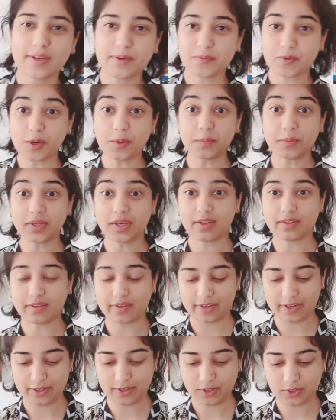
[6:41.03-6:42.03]
time from the
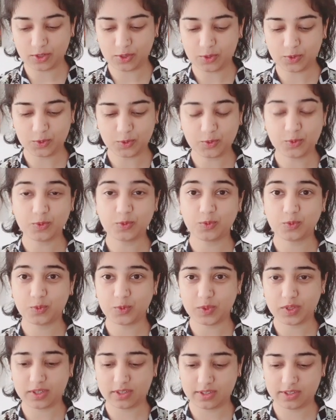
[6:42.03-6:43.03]
other end.
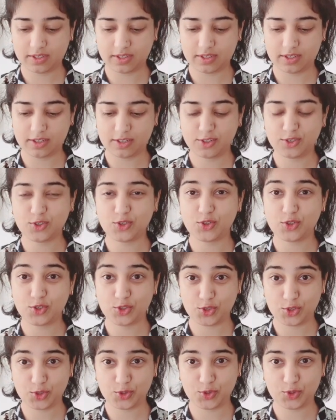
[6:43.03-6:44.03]
One,
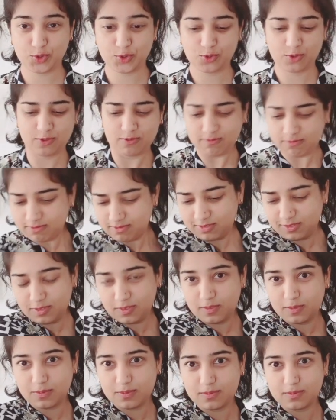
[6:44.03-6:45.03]
two,
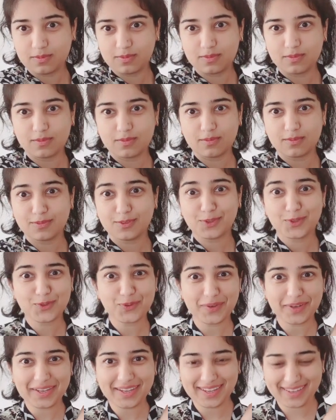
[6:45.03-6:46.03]

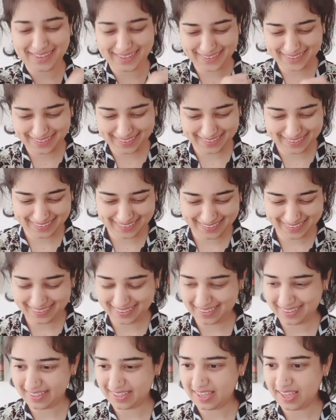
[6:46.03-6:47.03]

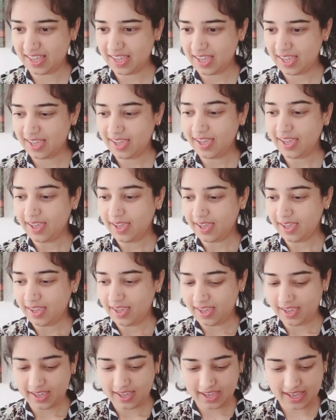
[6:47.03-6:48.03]
three.
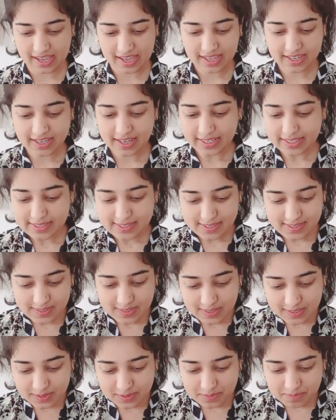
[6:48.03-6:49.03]
And I
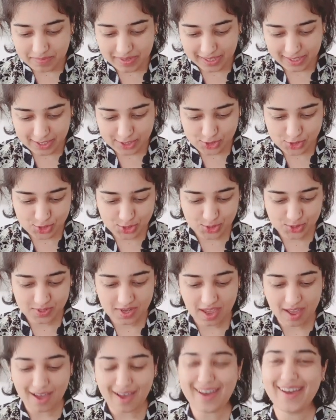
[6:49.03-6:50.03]
still managed
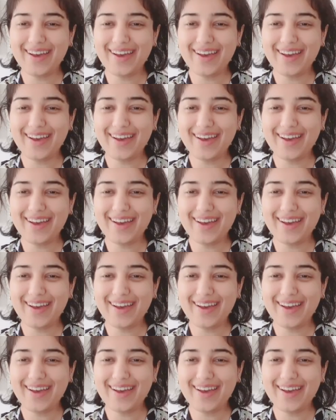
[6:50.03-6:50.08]
to